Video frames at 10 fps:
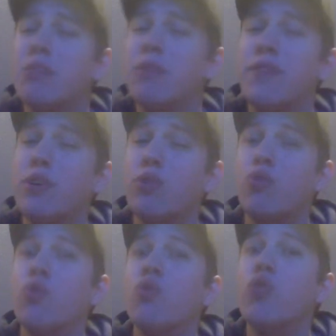I'm going to feel
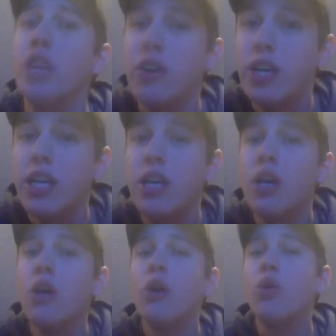really,
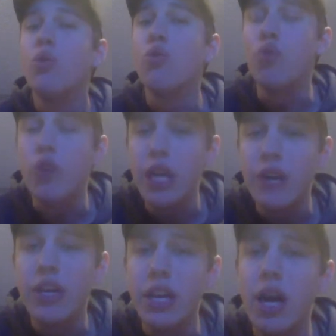
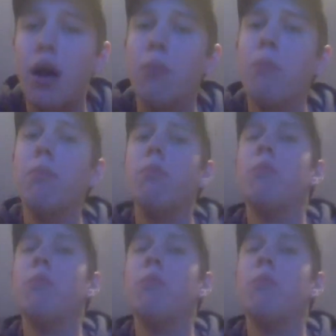really dumb.